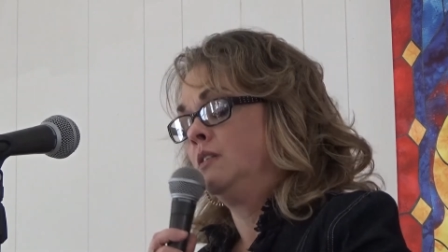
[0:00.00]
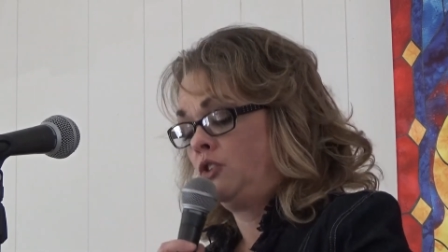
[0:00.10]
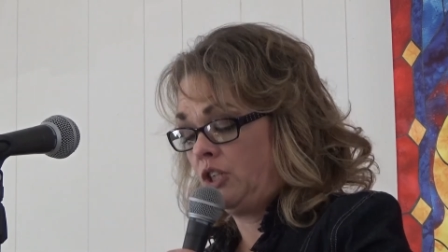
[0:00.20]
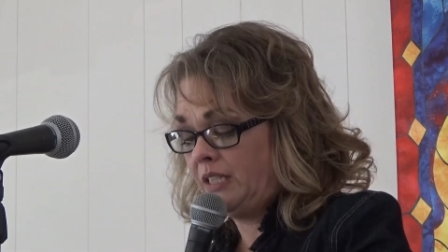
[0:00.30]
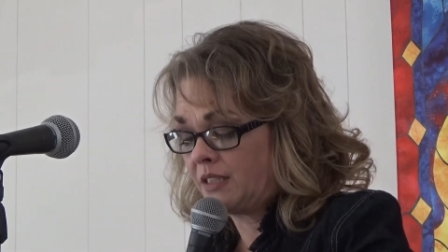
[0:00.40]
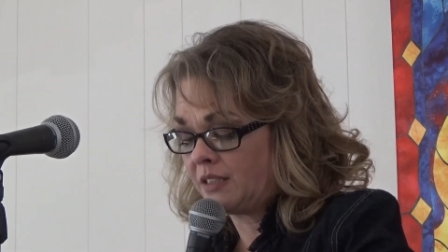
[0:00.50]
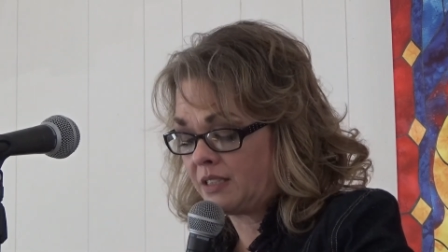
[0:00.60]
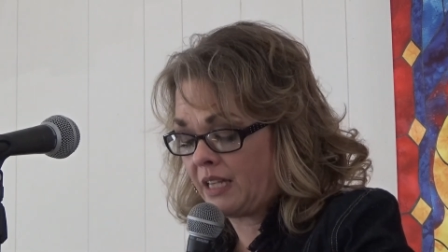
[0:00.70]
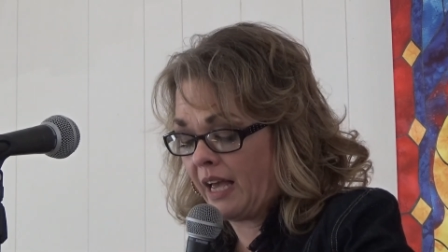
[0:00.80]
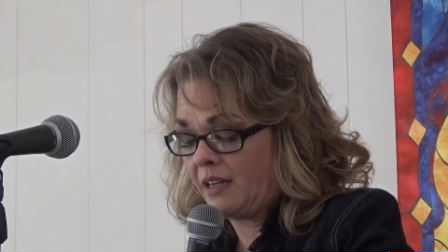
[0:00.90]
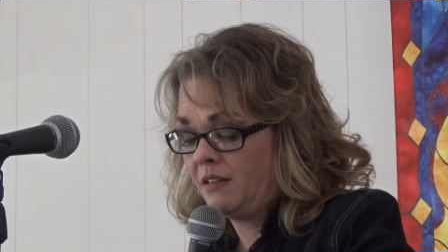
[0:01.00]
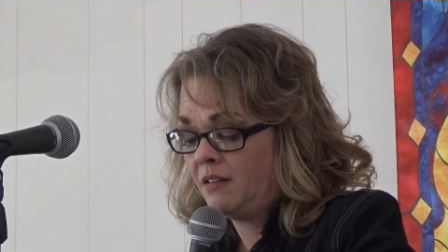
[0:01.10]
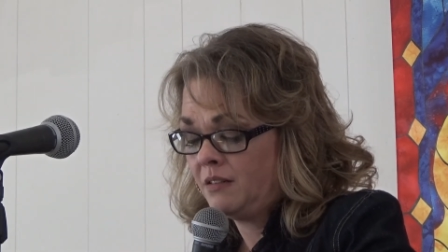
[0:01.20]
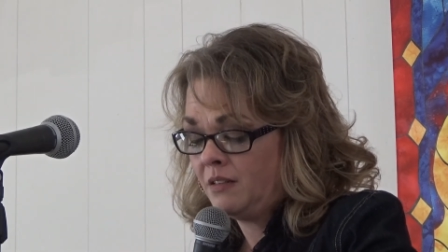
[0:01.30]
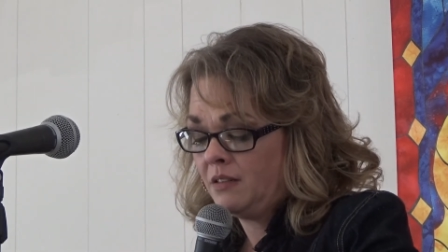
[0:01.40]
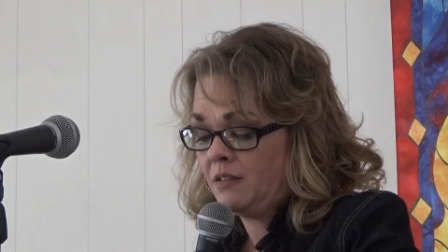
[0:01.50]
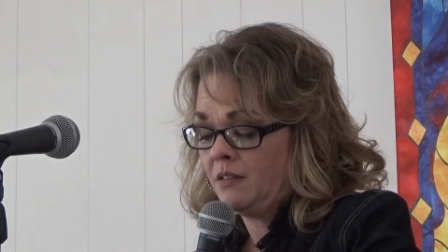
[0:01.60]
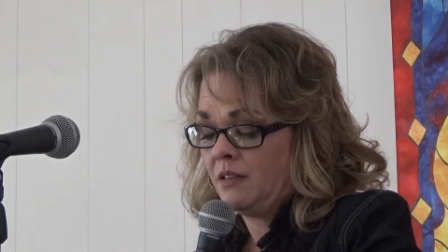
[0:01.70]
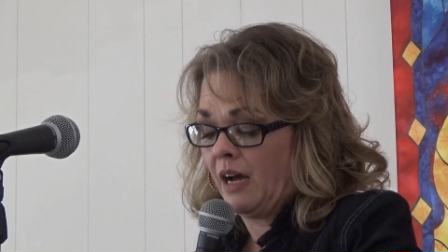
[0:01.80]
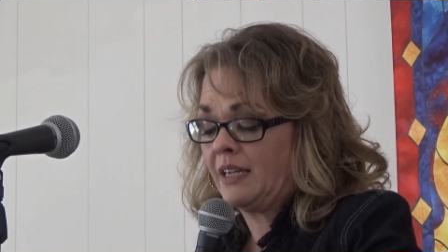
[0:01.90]
Jesus said,
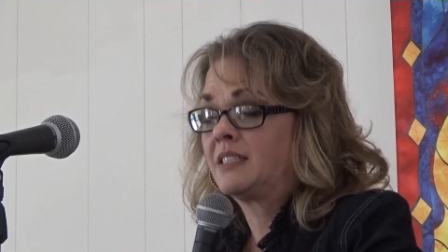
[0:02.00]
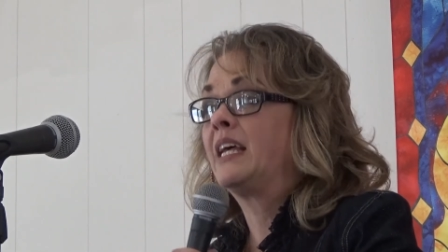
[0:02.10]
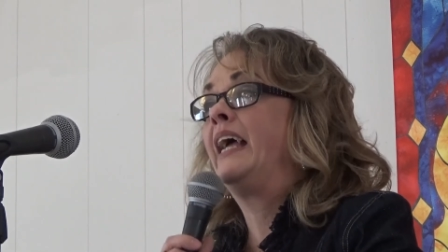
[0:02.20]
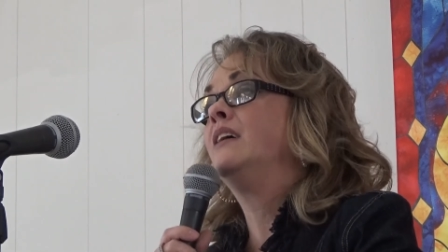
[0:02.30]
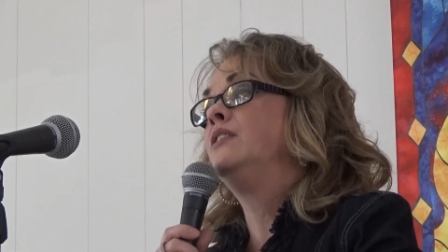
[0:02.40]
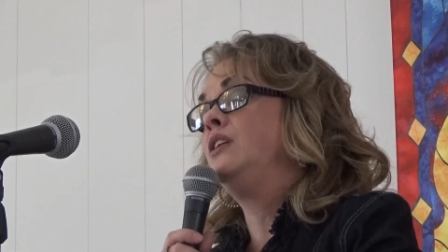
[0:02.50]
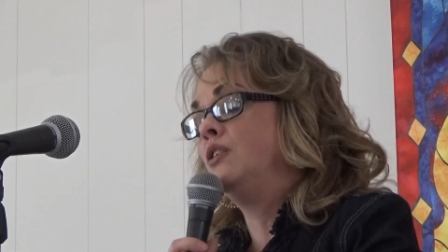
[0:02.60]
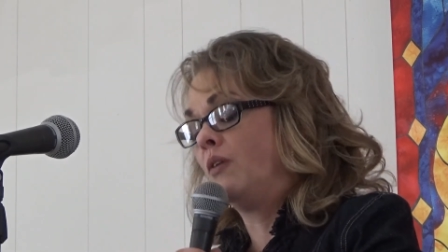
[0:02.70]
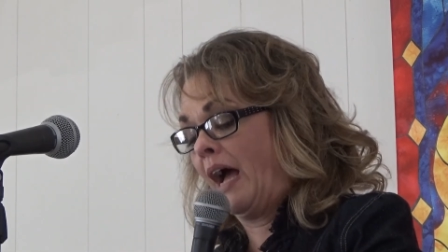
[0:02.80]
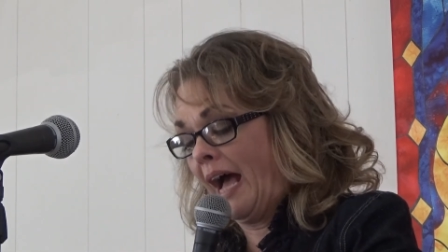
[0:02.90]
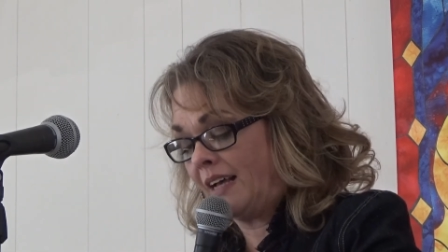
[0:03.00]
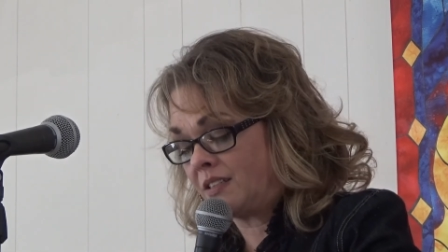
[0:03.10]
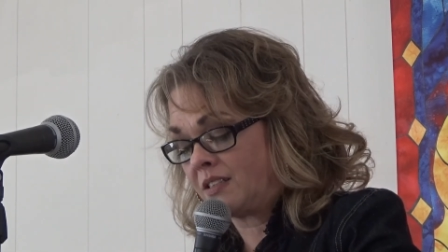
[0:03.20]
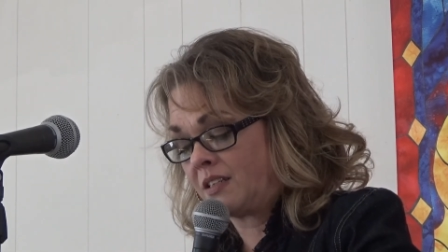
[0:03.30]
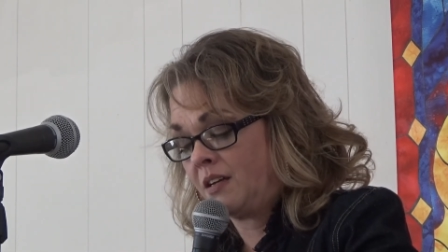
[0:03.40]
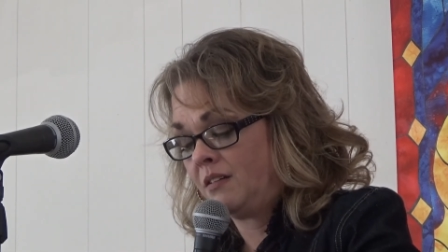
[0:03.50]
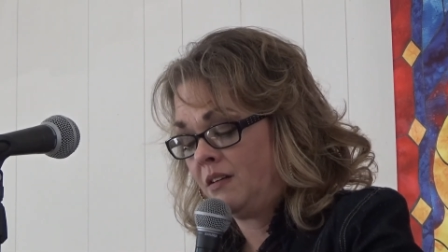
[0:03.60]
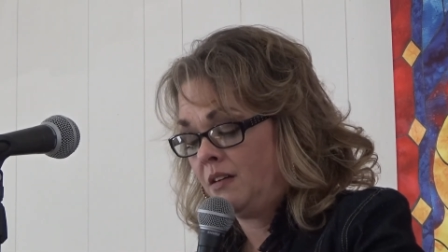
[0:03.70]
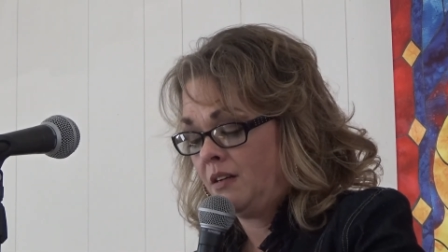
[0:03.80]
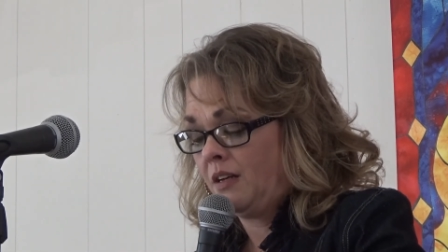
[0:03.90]
I say unto you, ask,
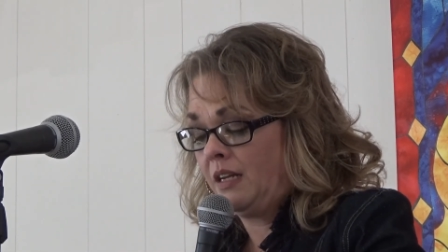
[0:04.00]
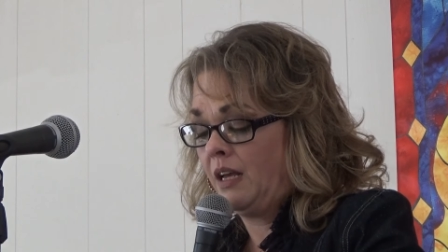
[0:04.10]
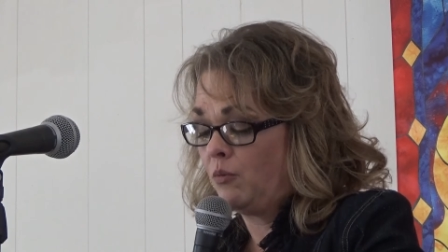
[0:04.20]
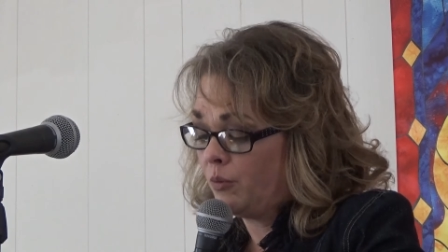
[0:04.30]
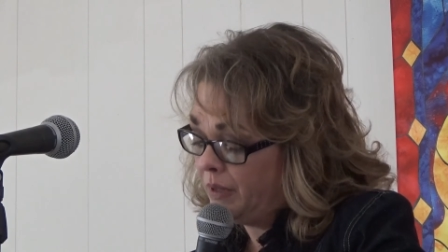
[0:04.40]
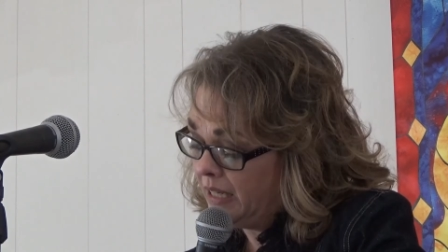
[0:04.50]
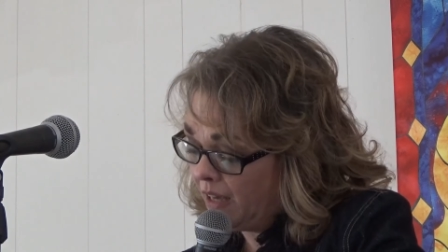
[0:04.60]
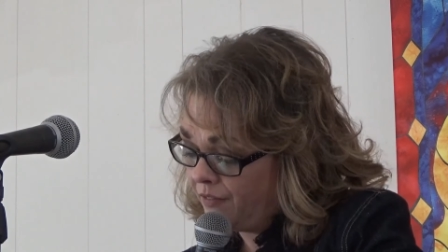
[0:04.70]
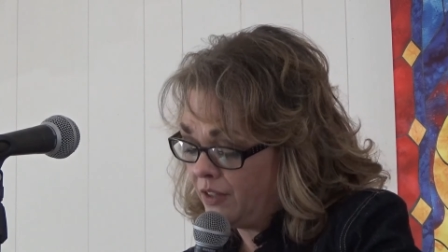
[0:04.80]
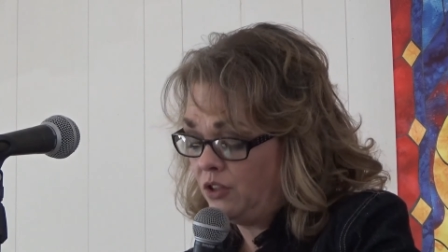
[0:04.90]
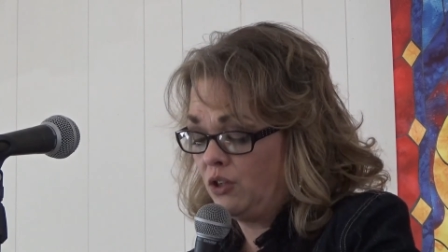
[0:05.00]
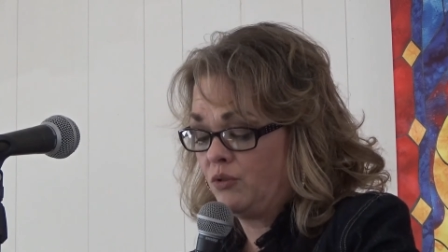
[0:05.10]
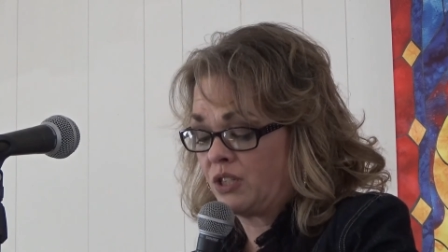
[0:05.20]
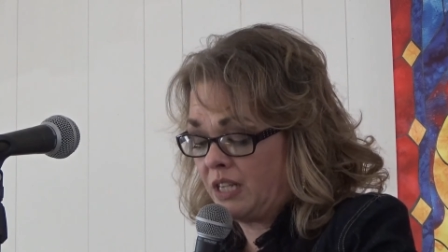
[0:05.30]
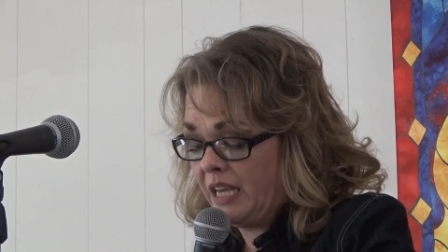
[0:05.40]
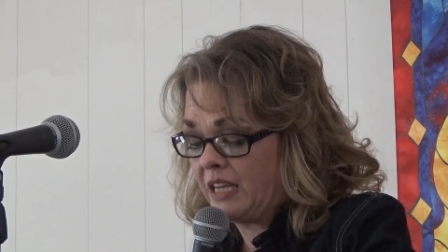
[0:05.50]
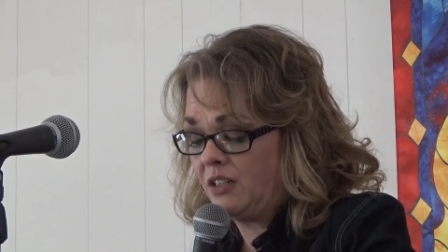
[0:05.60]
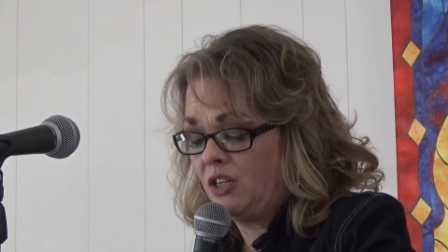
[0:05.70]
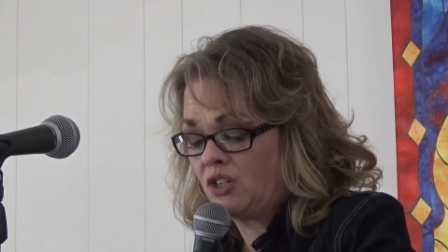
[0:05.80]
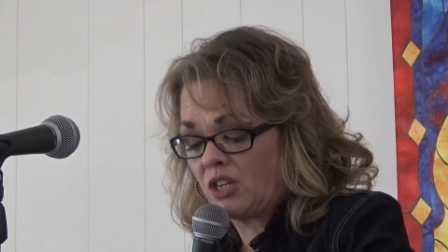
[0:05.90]
and it will be given you. Seek,
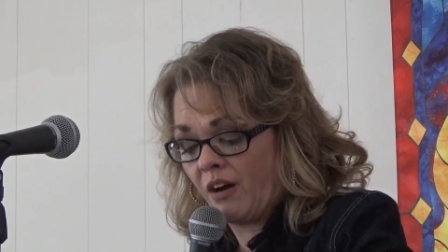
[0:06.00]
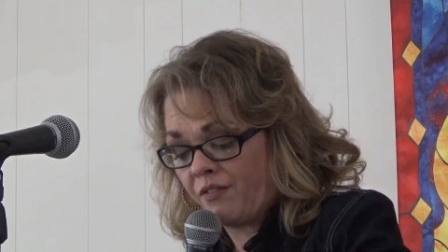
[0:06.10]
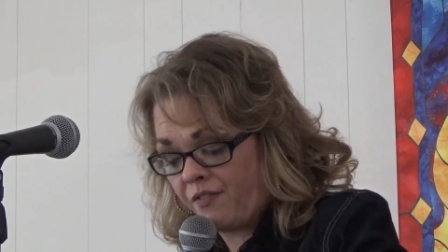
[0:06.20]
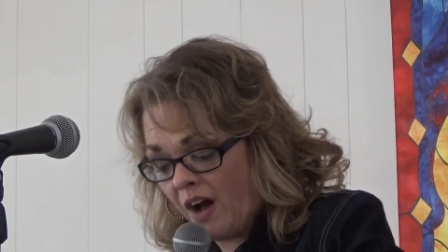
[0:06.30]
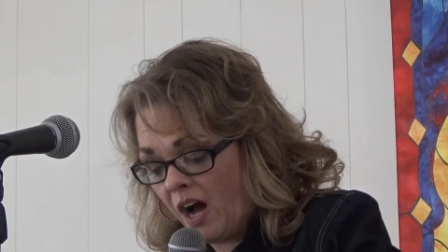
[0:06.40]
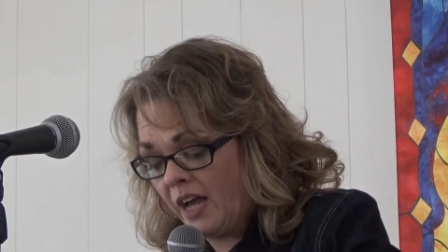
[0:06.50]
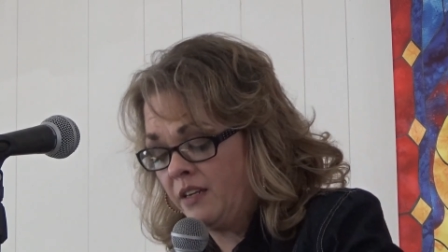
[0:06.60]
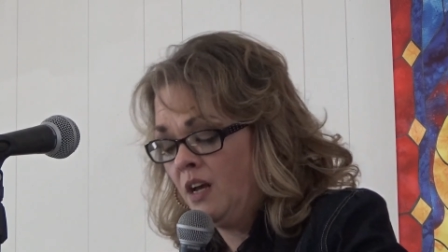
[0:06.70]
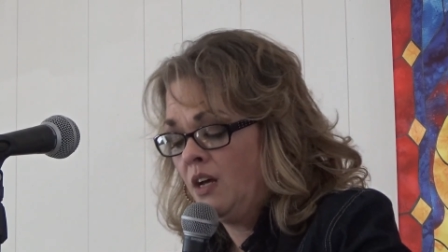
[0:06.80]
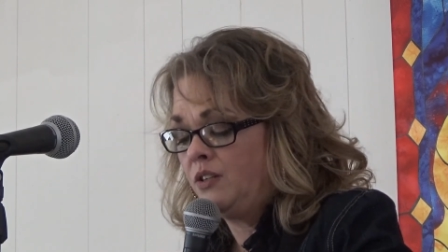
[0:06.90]
and ye shall find.